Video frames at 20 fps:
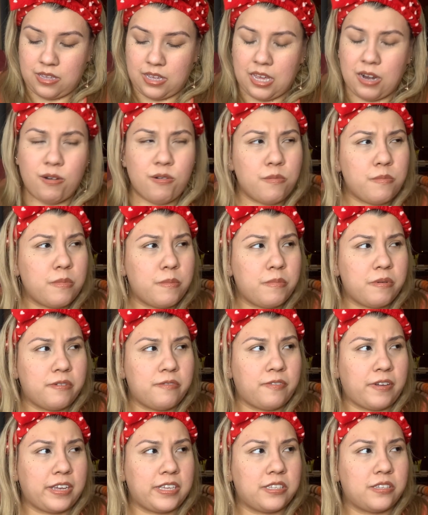I don't remember
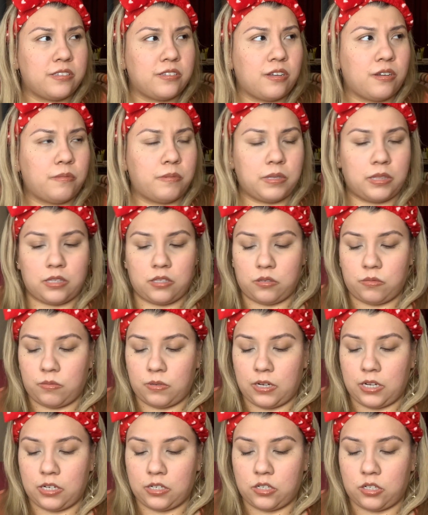if I saw what this one
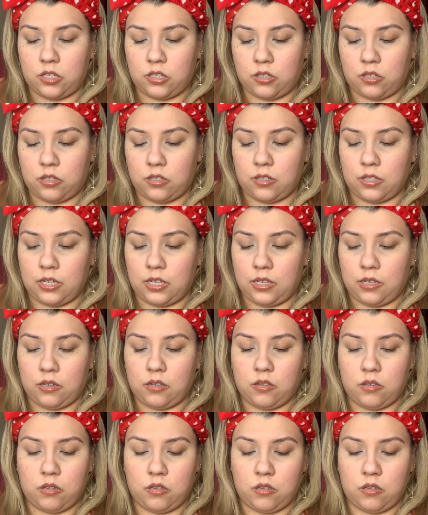actually looked like.